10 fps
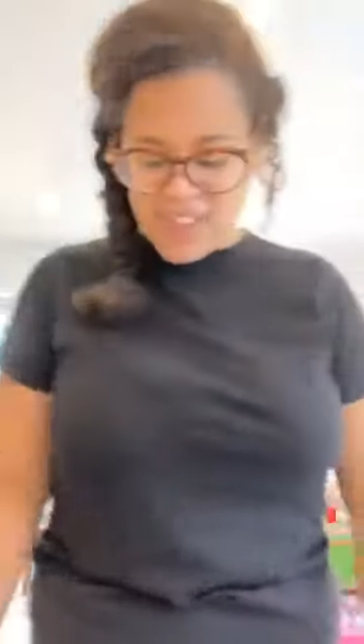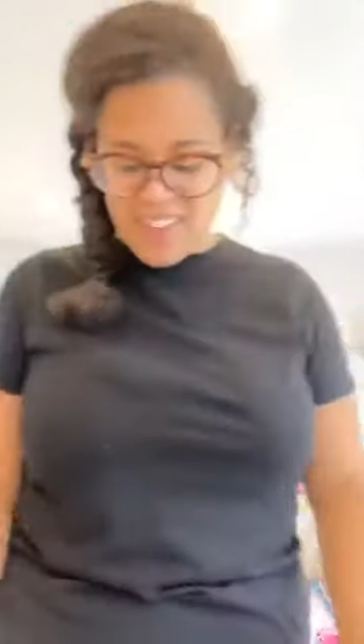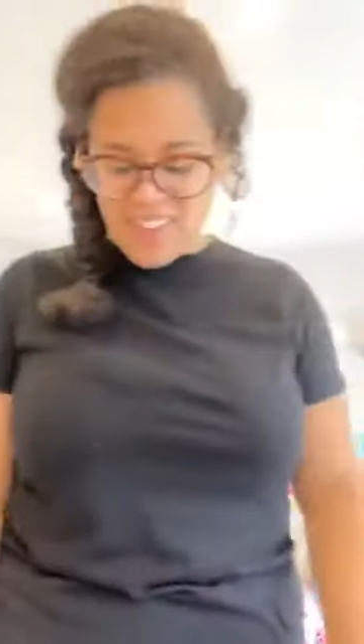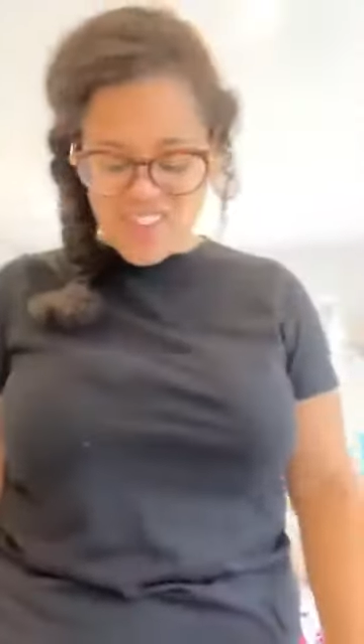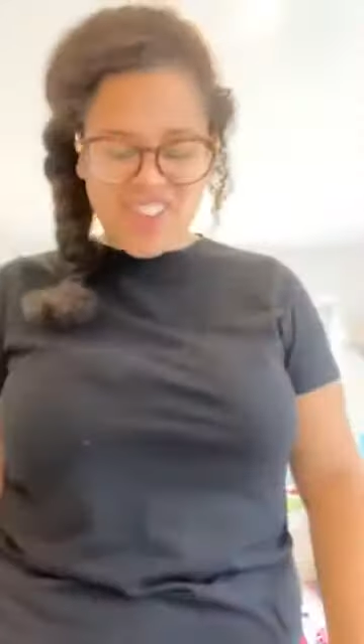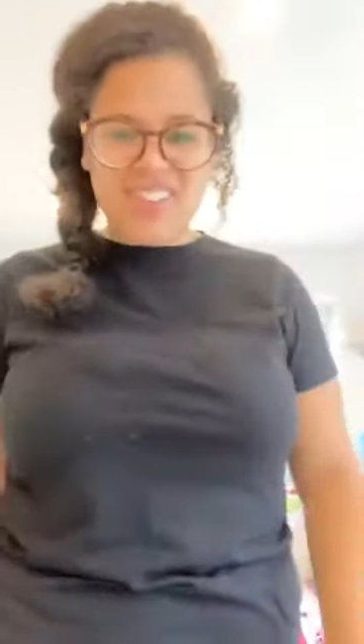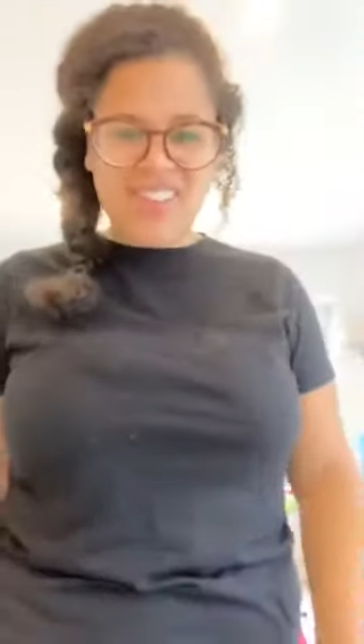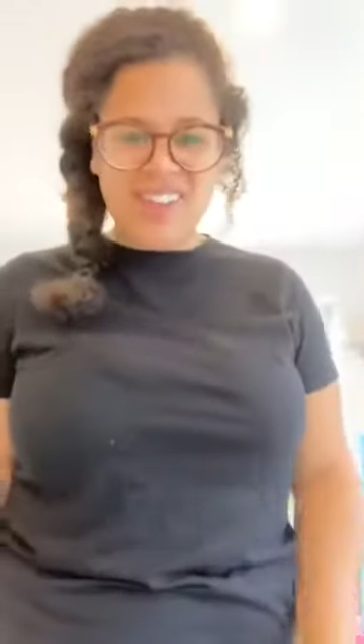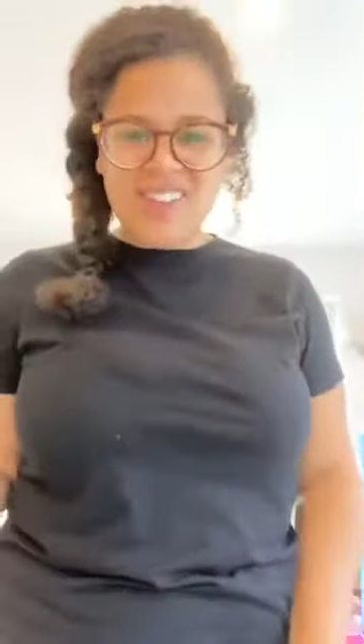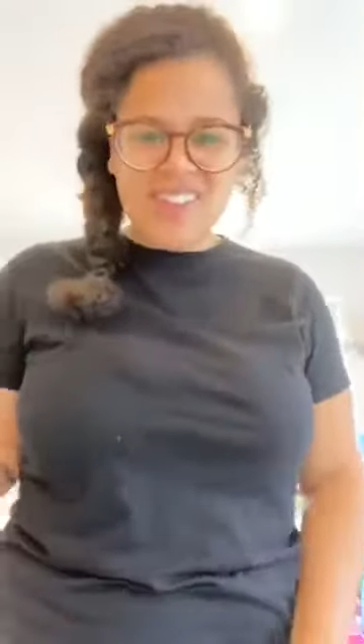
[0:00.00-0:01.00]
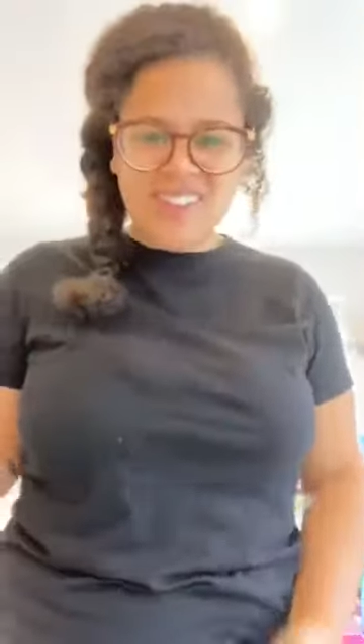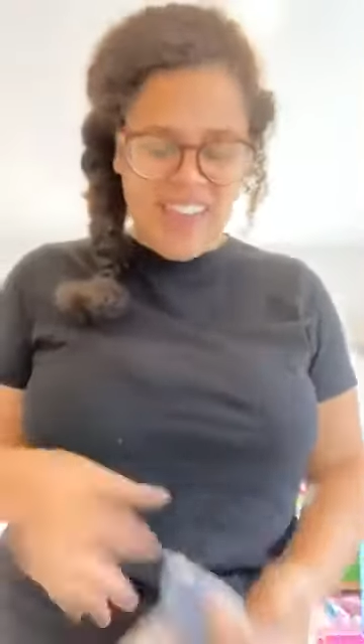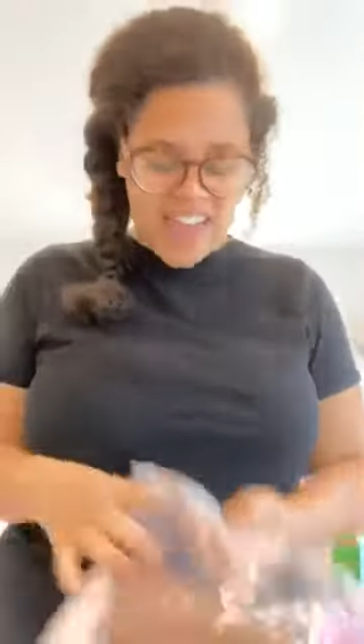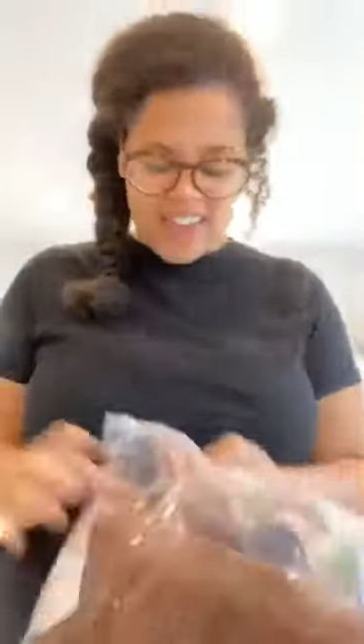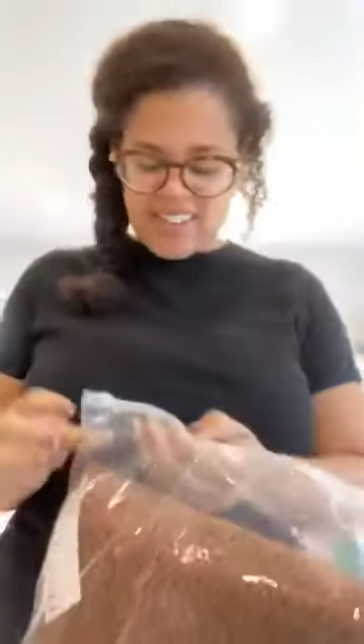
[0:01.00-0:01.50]

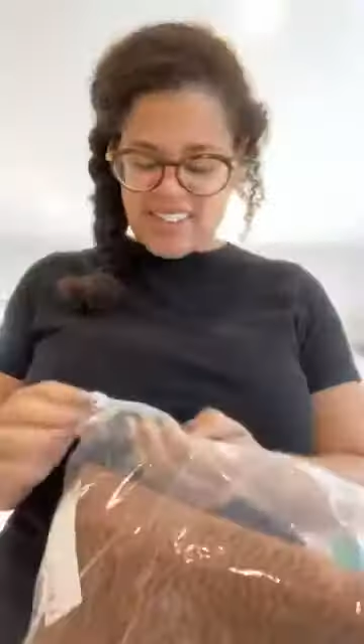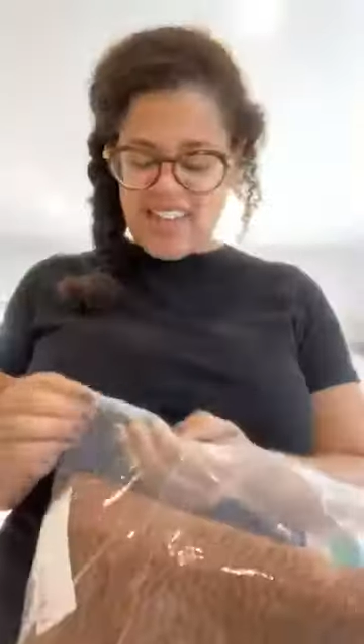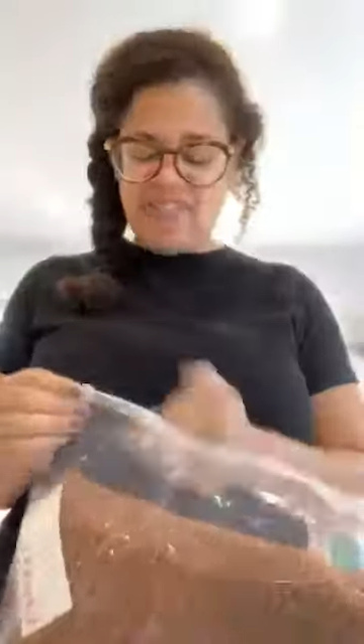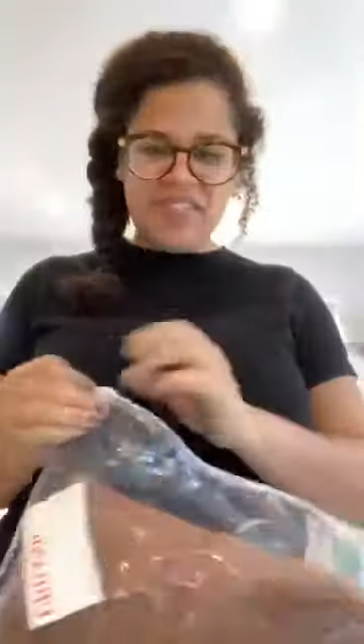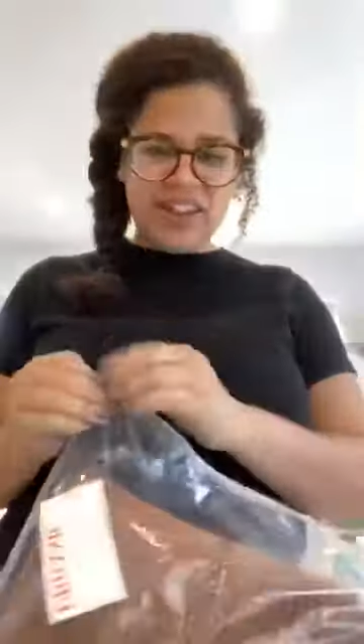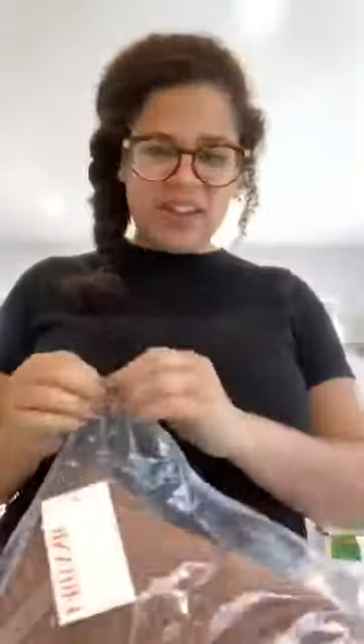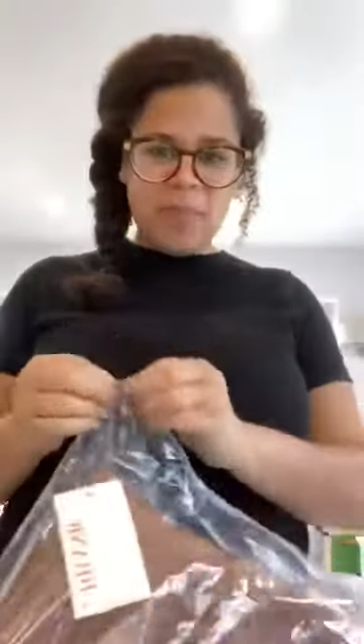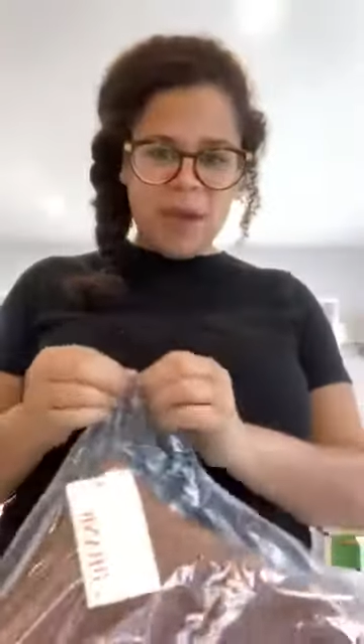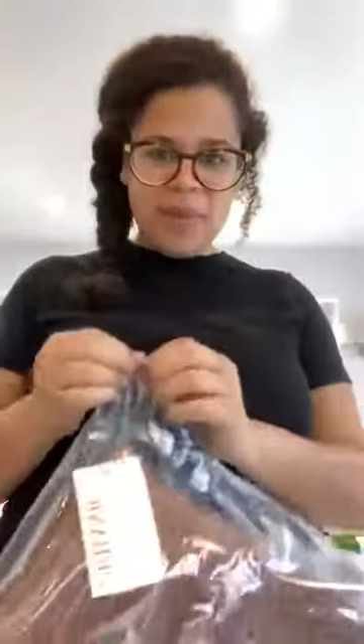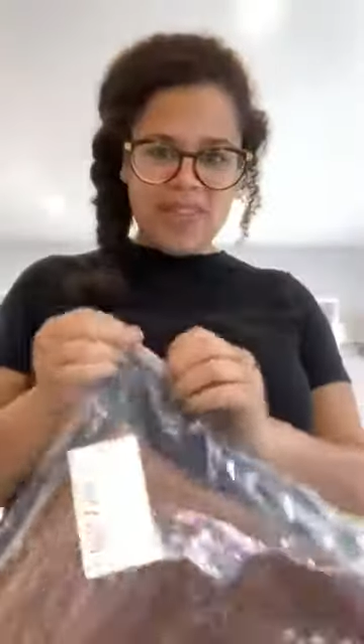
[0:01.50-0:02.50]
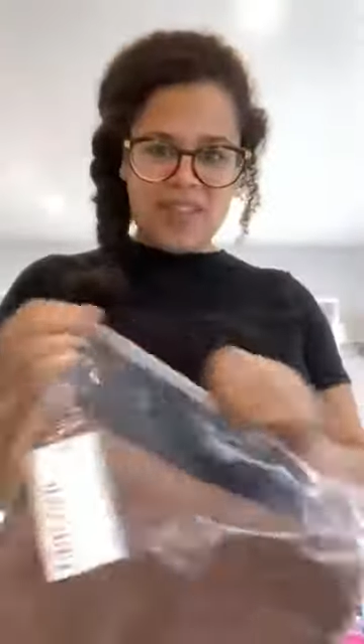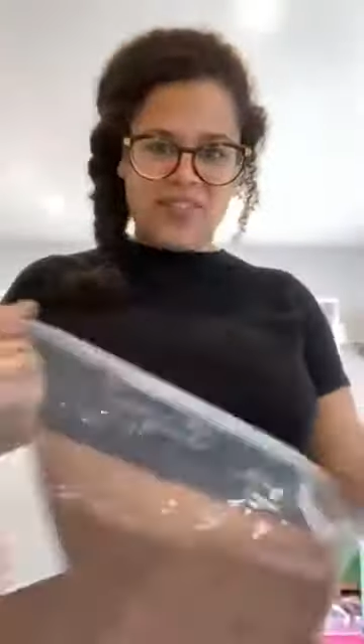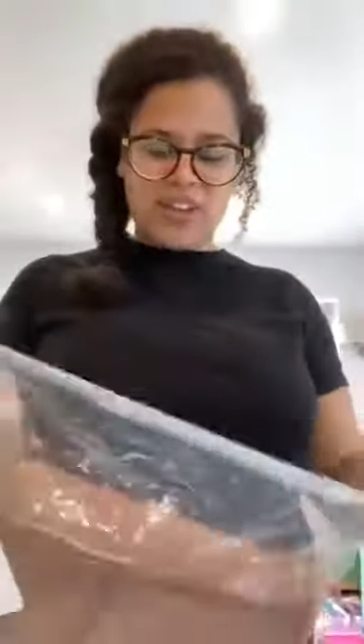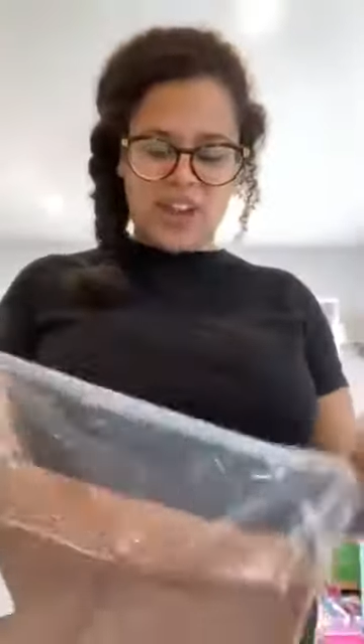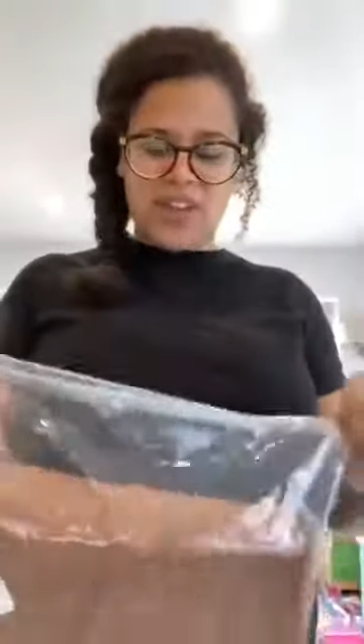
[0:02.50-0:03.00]
just never really buy myself
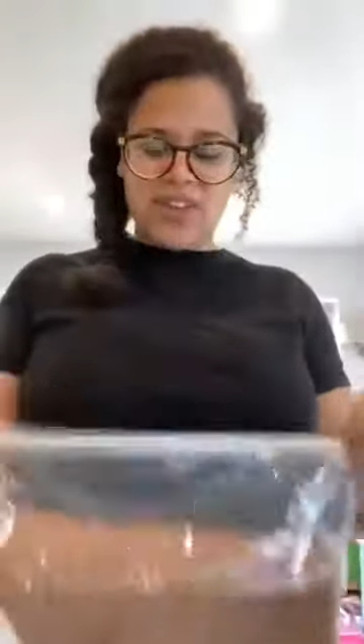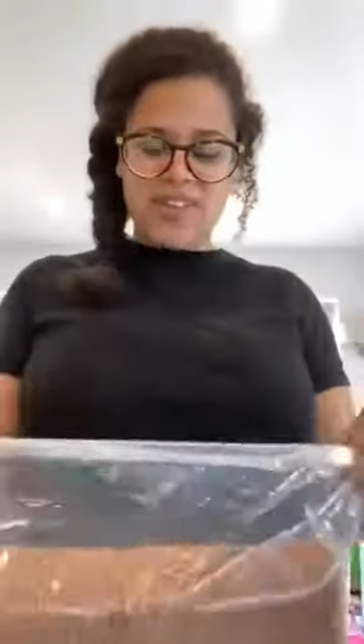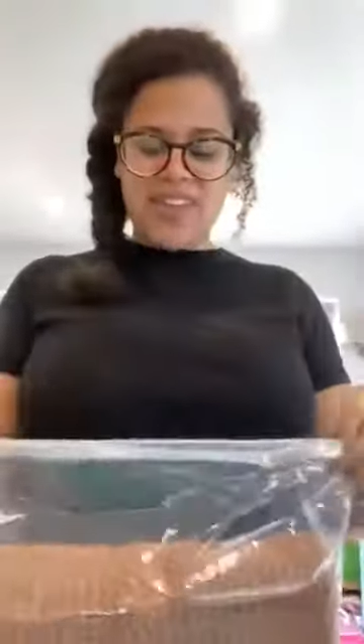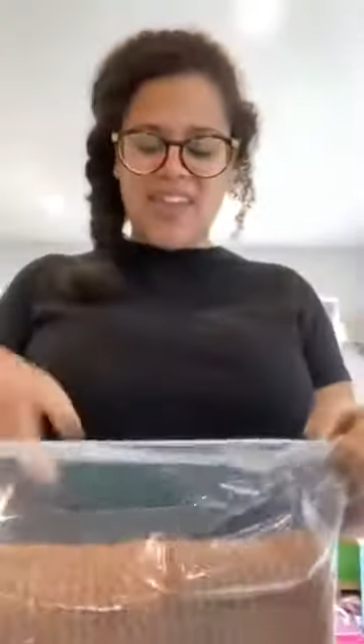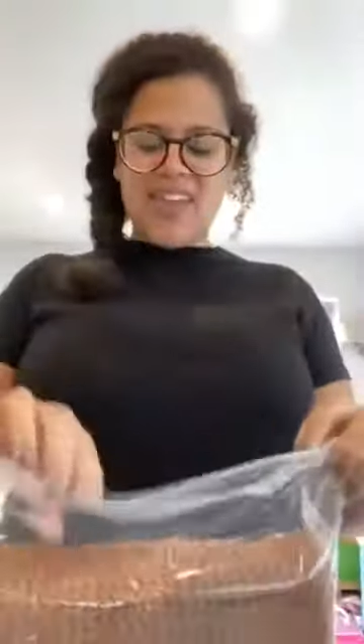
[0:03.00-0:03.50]
new clothes.